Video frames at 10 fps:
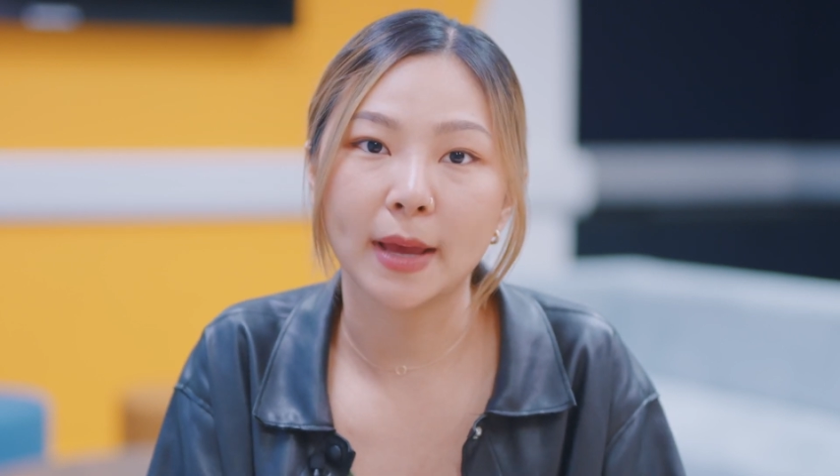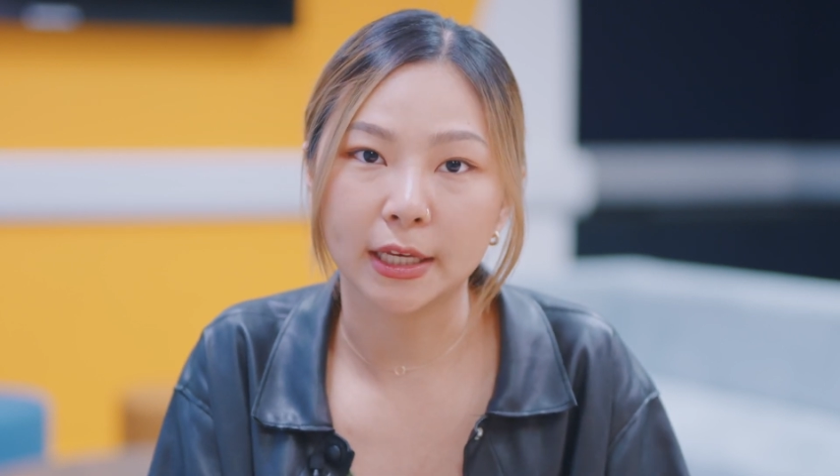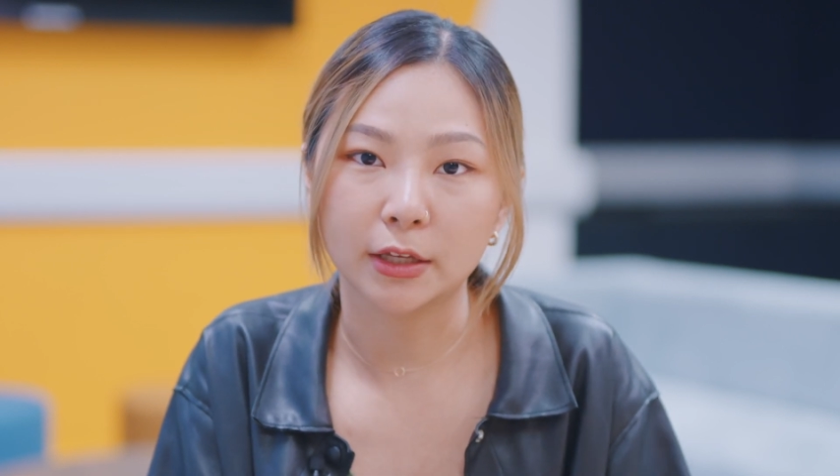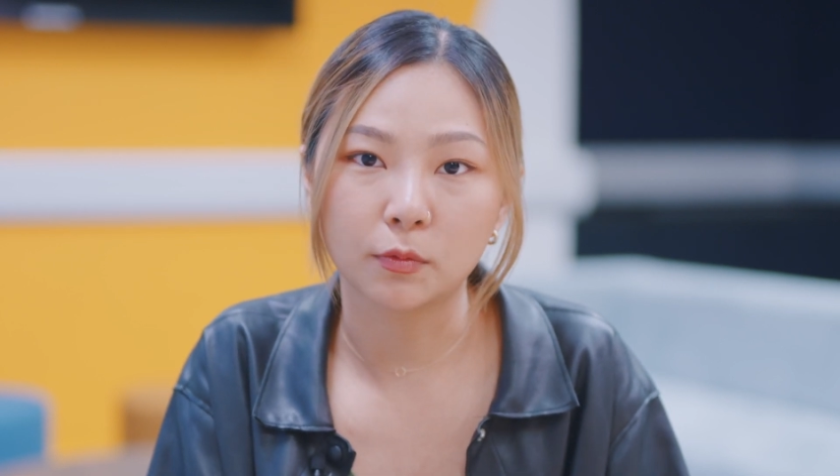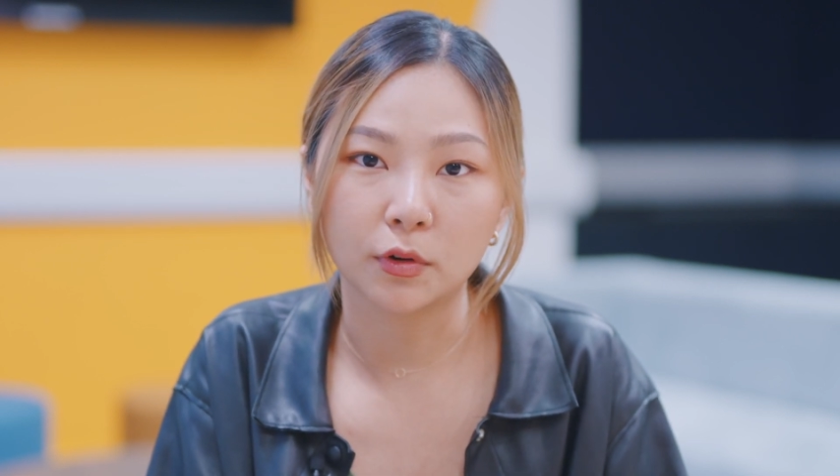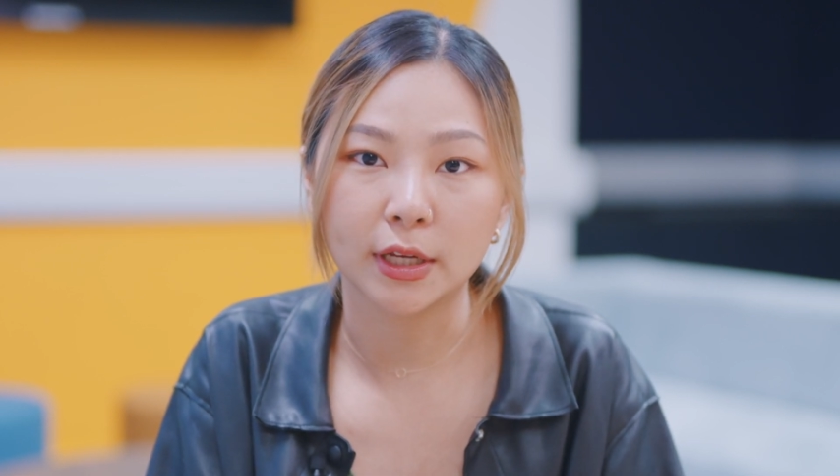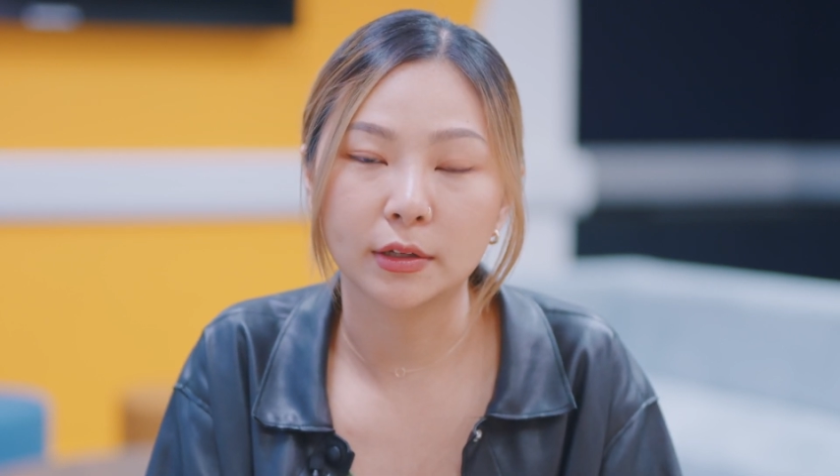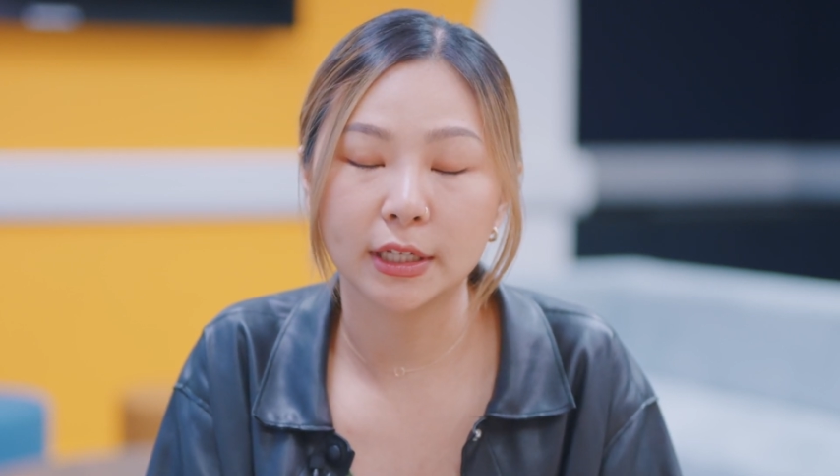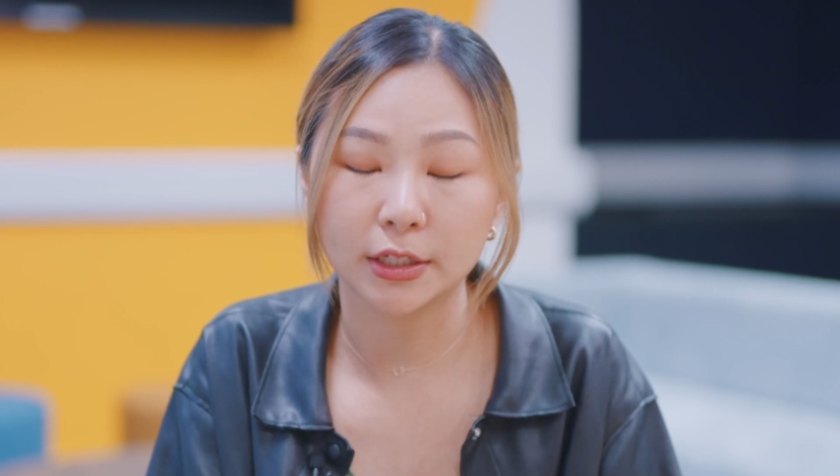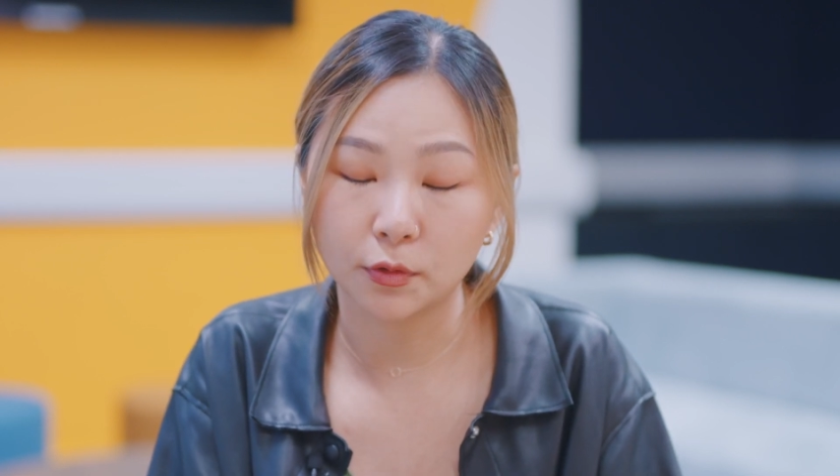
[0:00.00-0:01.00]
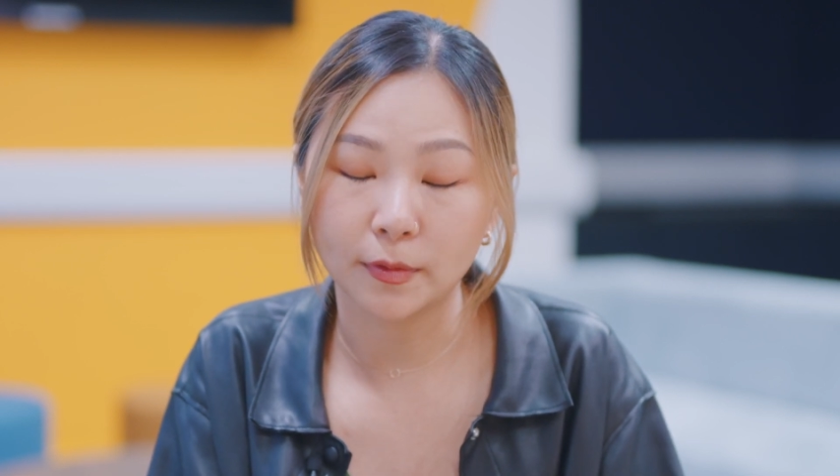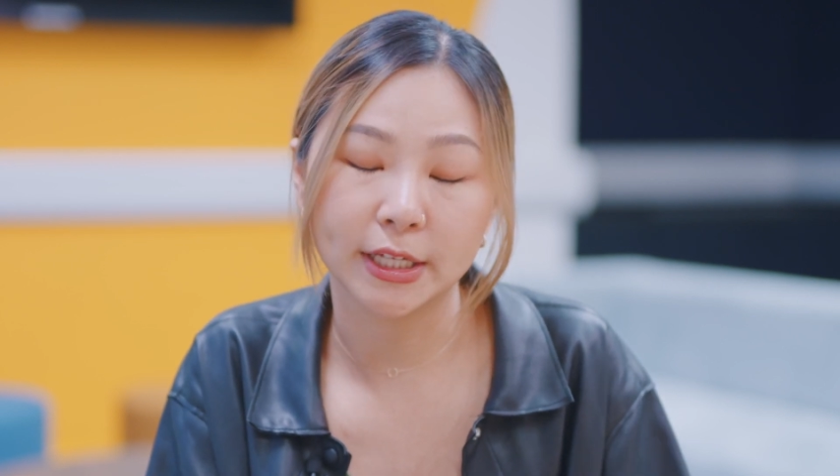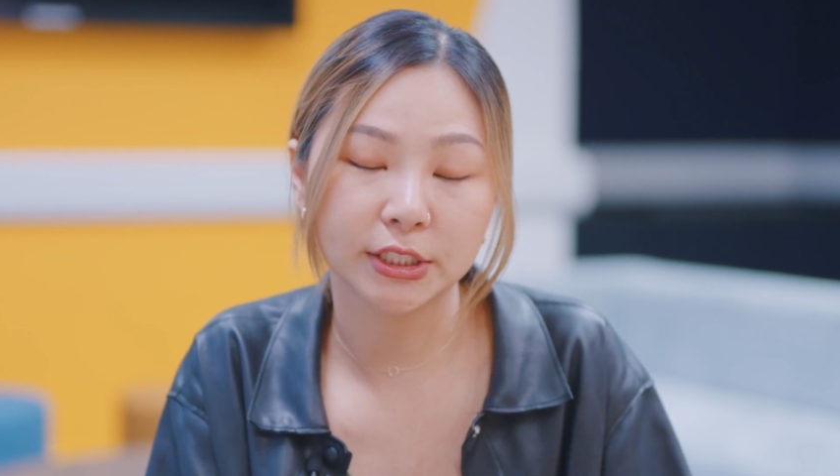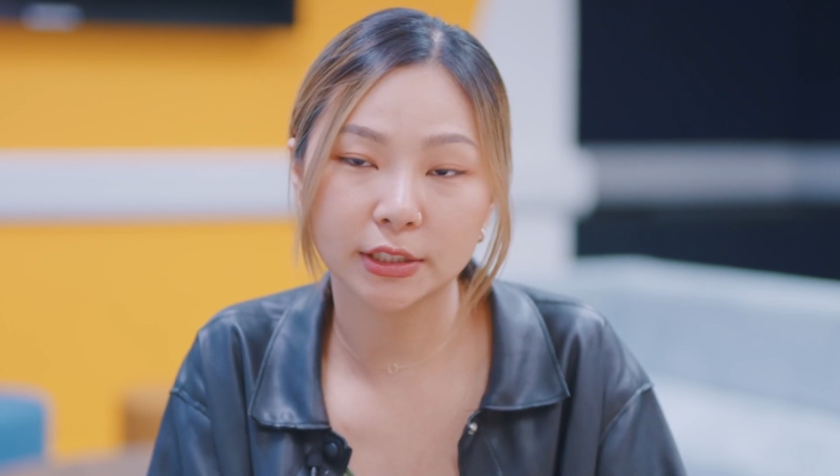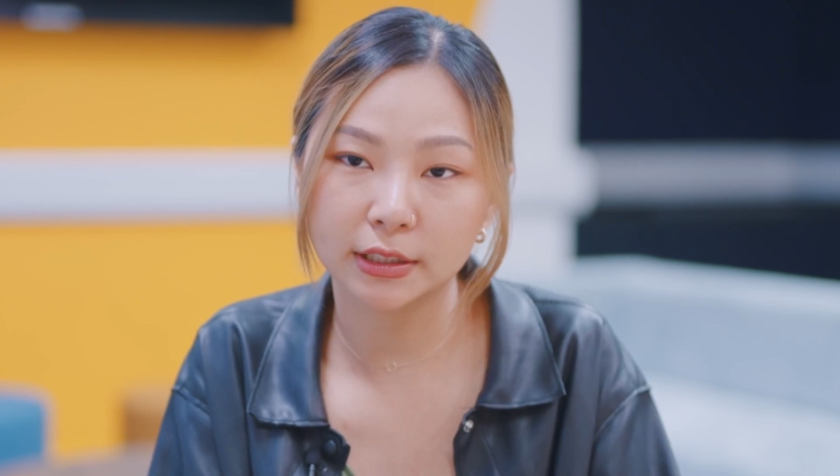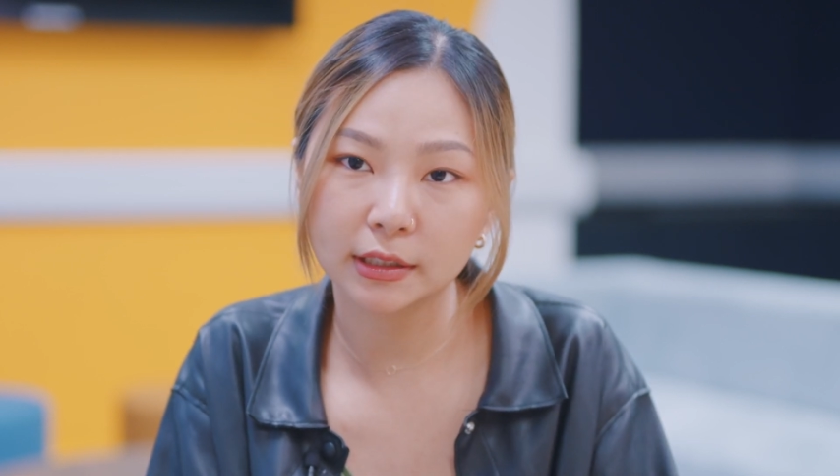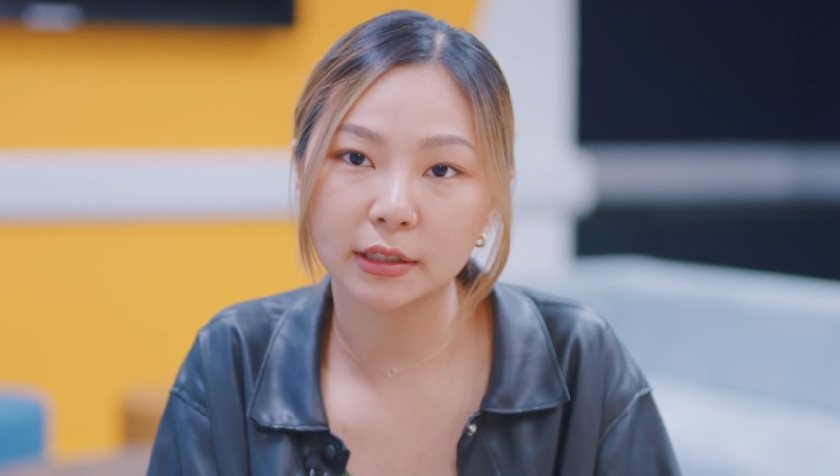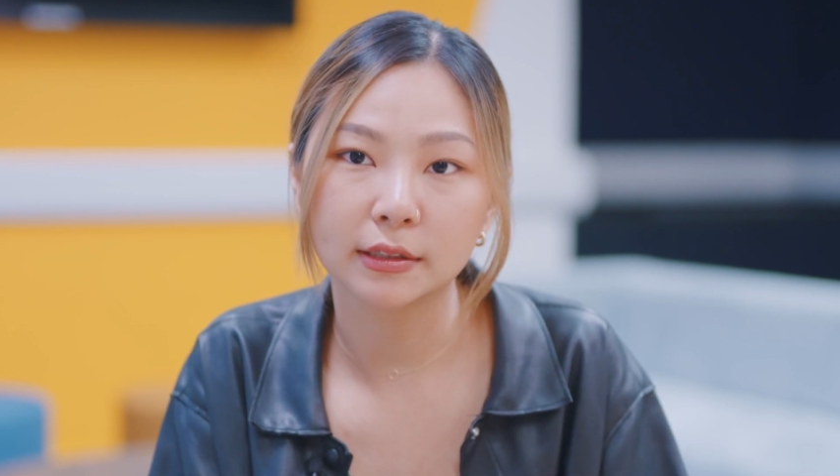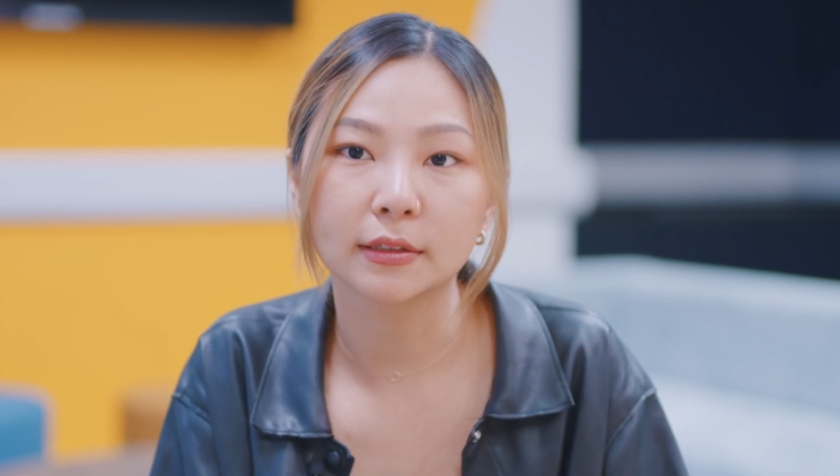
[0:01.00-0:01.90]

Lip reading: and Innovation.